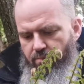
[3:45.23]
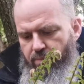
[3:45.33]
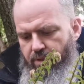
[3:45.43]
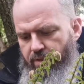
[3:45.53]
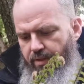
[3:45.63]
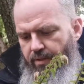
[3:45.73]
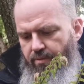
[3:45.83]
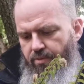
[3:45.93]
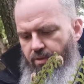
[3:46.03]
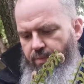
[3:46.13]
But
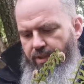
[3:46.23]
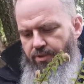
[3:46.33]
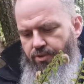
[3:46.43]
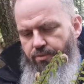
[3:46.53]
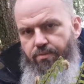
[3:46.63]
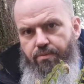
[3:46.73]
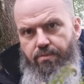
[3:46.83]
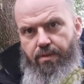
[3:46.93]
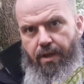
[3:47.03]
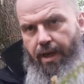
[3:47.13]
it'll come here soon,
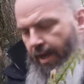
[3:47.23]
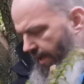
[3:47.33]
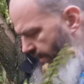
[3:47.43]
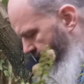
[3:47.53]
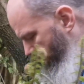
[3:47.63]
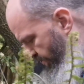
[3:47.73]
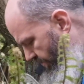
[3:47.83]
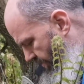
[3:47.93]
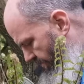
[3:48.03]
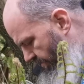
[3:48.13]
and
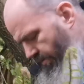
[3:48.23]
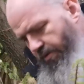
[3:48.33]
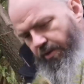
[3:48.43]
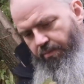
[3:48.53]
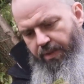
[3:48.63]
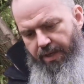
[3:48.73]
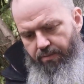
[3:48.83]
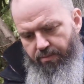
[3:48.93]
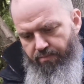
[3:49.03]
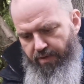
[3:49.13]
they'll be
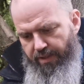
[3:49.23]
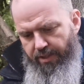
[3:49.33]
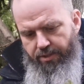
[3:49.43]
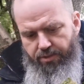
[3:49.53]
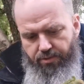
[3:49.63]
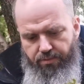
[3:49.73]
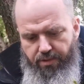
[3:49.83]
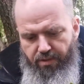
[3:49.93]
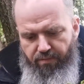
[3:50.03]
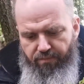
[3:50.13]
out and ready
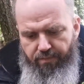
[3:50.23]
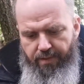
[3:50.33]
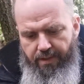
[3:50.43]
soon enough.